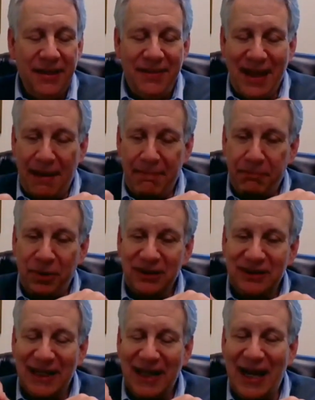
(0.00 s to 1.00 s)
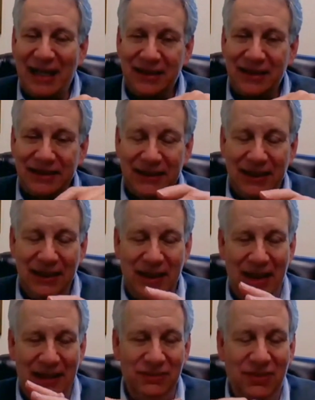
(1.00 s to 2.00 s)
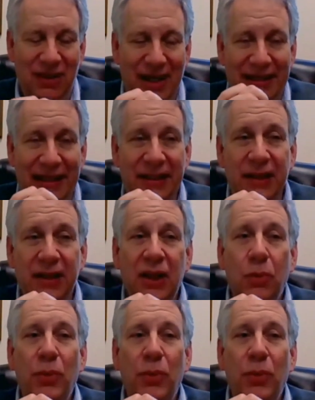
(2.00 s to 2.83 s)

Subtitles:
that protect the gut lining.